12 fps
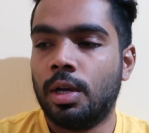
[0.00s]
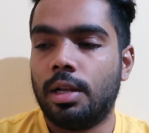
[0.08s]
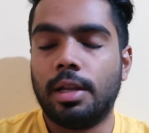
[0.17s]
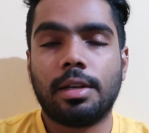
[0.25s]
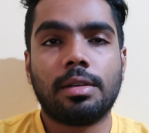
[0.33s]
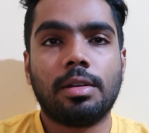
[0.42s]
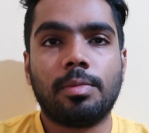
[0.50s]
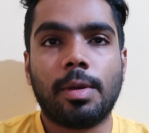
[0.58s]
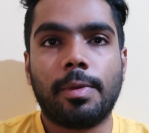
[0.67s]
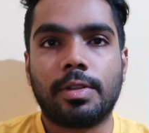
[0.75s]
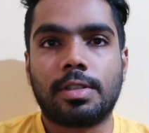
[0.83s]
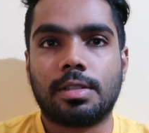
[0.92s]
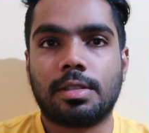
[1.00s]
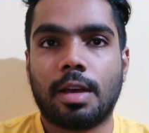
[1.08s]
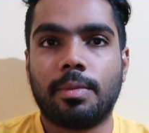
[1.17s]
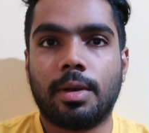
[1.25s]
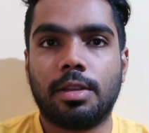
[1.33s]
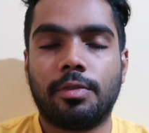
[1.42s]
later, maybe with
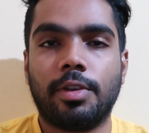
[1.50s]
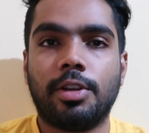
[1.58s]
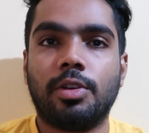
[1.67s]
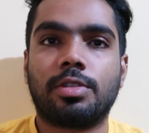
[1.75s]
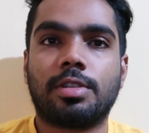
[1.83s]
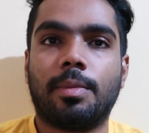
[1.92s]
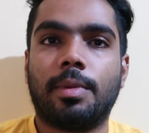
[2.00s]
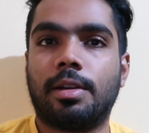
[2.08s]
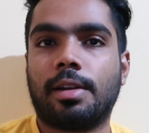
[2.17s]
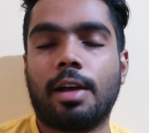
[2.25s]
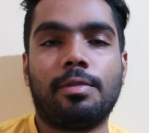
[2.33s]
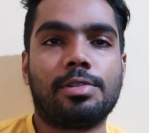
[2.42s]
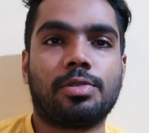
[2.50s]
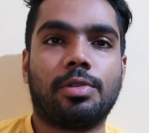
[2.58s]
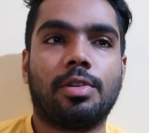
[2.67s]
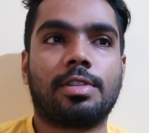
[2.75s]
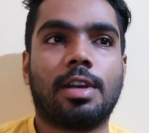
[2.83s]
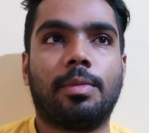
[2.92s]
some other video, some other travel
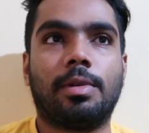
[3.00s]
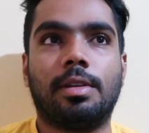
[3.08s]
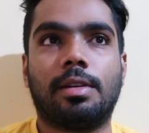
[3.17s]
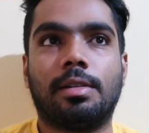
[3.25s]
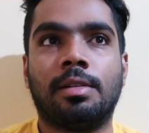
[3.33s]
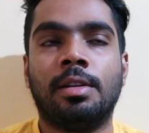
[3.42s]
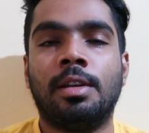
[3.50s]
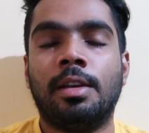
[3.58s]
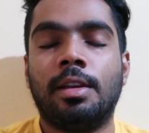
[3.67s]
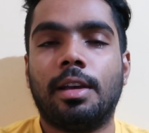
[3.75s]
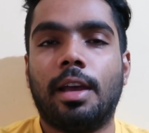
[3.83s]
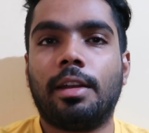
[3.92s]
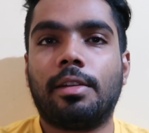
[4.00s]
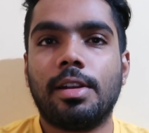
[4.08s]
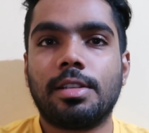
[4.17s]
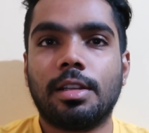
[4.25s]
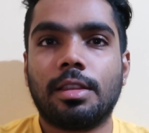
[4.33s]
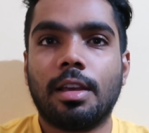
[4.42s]
story, or some other
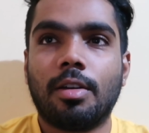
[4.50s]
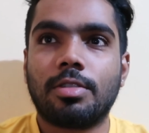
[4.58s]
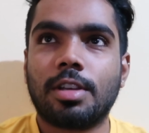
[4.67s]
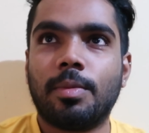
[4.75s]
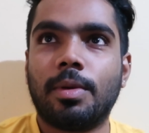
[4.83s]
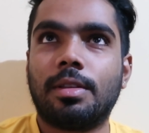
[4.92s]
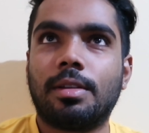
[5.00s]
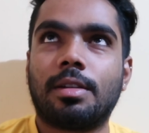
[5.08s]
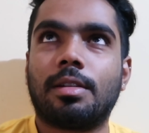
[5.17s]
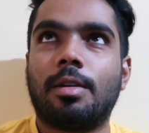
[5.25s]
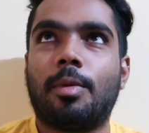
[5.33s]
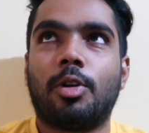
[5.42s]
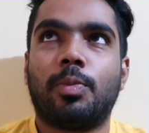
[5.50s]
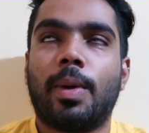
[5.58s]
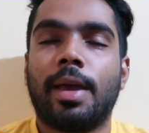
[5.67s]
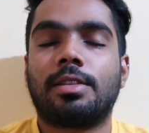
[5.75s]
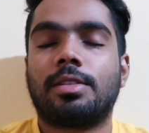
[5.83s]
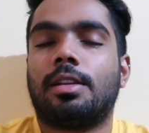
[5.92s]
encouraging thing, or some other about
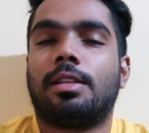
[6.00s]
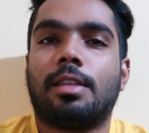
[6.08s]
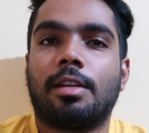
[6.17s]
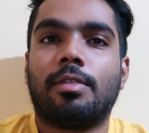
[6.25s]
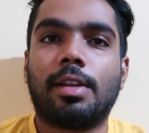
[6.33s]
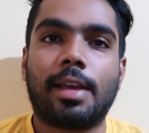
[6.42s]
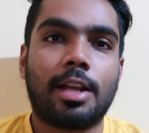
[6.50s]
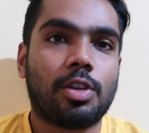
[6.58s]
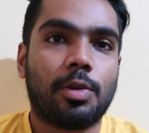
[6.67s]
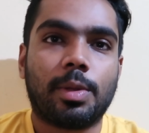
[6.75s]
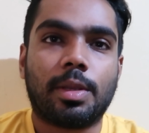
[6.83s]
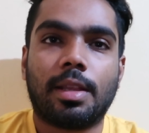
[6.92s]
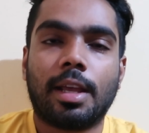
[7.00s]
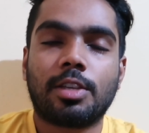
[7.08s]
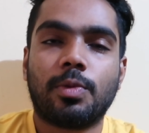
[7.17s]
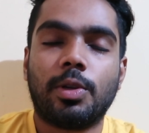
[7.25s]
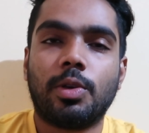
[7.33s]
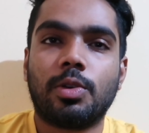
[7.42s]
bikes and anything. We'll catch up in the next
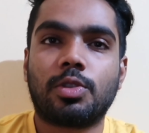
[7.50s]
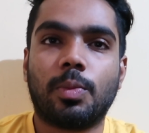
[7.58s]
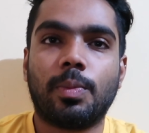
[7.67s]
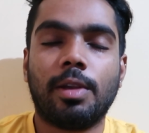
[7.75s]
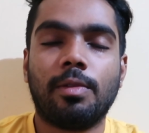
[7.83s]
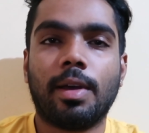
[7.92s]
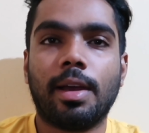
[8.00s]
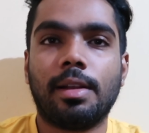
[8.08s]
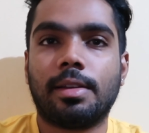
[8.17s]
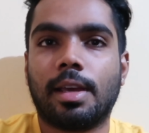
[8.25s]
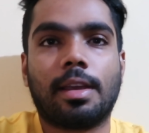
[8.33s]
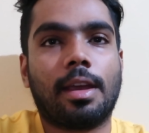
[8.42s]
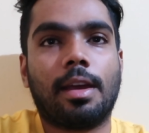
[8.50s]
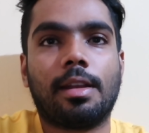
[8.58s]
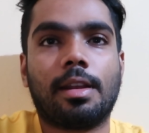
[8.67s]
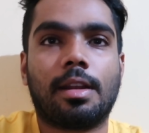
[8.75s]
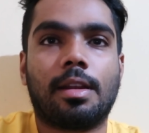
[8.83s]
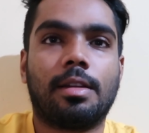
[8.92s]
video. So meanwhile, take
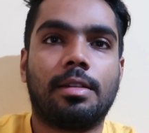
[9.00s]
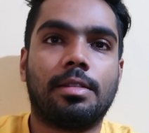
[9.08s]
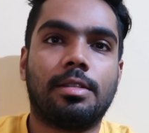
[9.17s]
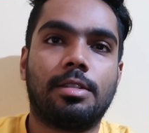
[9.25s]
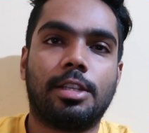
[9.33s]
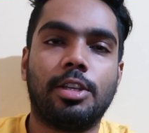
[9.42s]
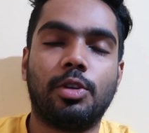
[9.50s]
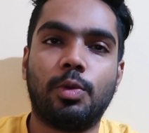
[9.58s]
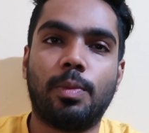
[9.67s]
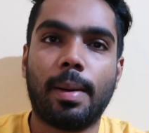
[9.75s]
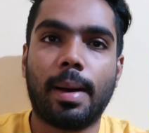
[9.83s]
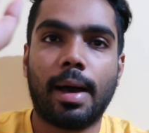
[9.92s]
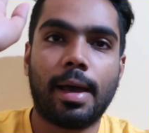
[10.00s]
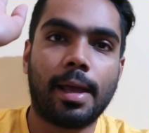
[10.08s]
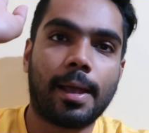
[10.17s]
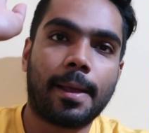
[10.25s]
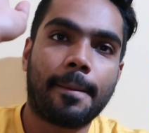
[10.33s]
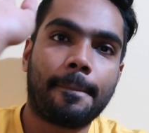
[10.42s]
care. See you. Bye.